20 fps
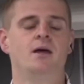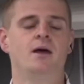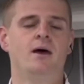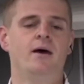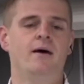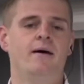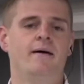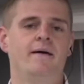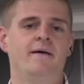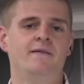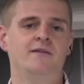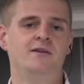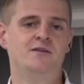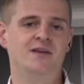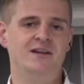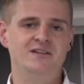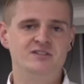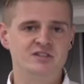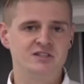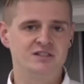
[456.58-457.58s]
The
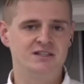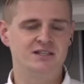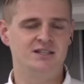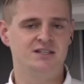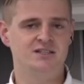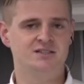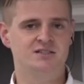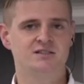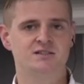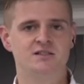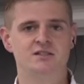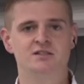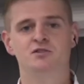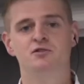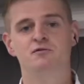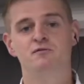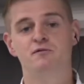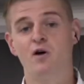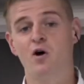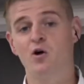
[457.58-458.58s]
density is the
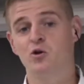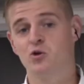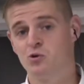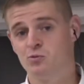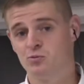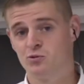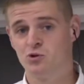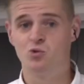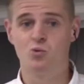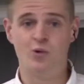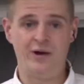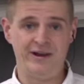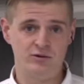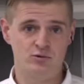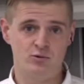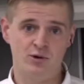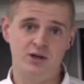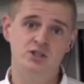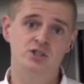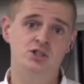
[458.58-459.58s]
volume to weight
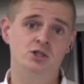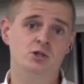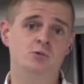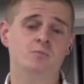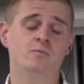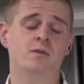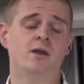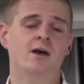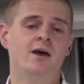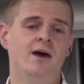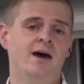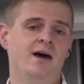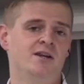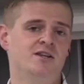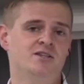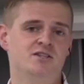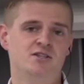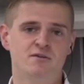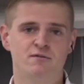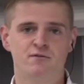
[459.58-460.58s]
ratio, and it's
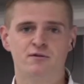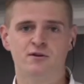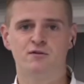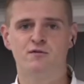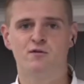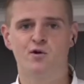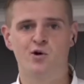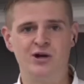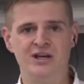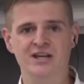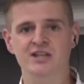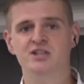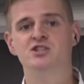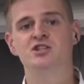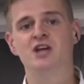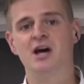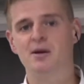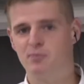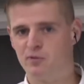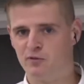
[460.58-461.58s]
different for each
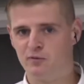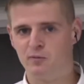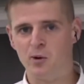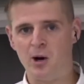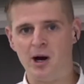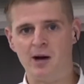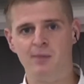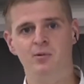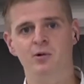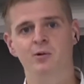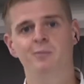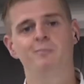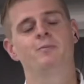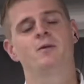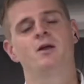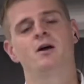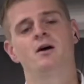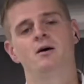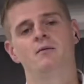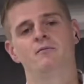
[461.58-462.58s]
type of primal.
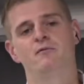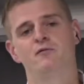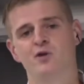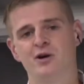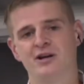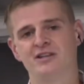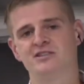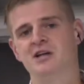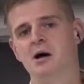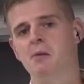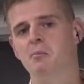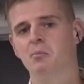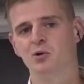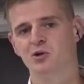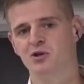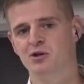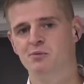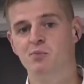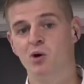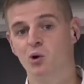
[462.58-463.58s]
For example,
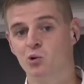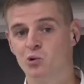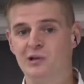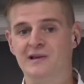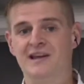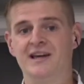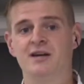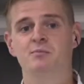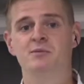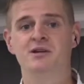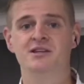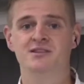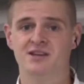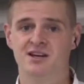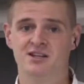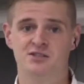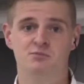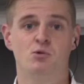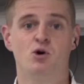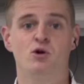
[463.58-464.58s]
deboned leg meat has
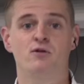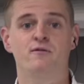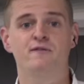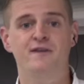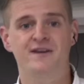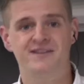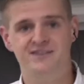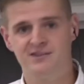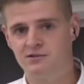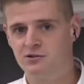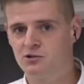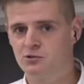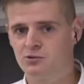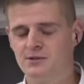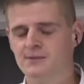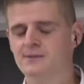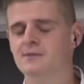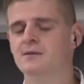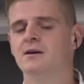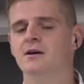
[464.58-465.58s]
more fat into it.
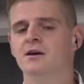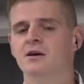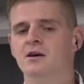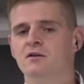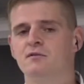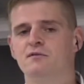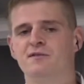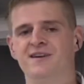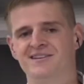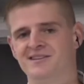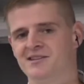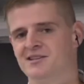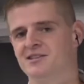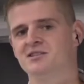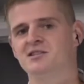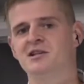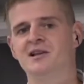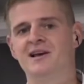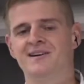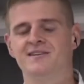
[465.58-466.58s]
Fat is
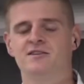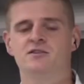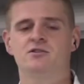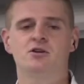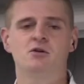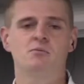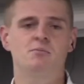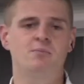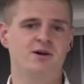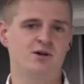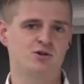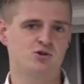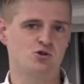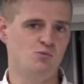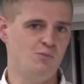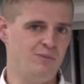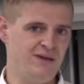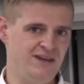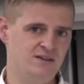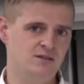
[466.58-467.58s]
lighter compared to
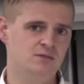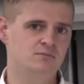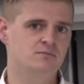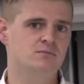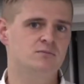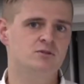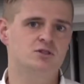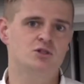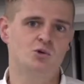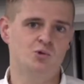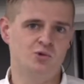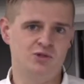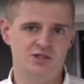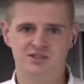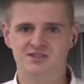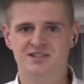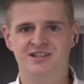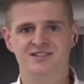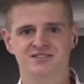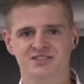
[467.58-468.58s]
meat, so this
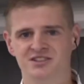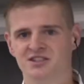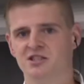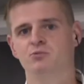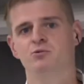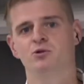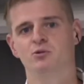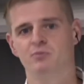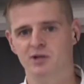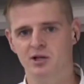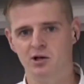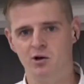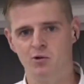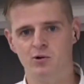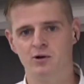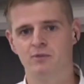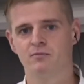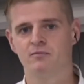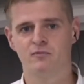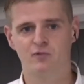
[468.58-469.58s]
density will be lower,
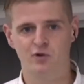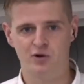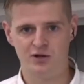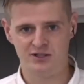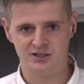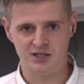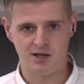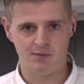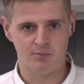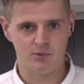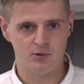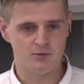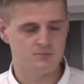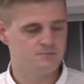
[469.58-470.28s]
for example.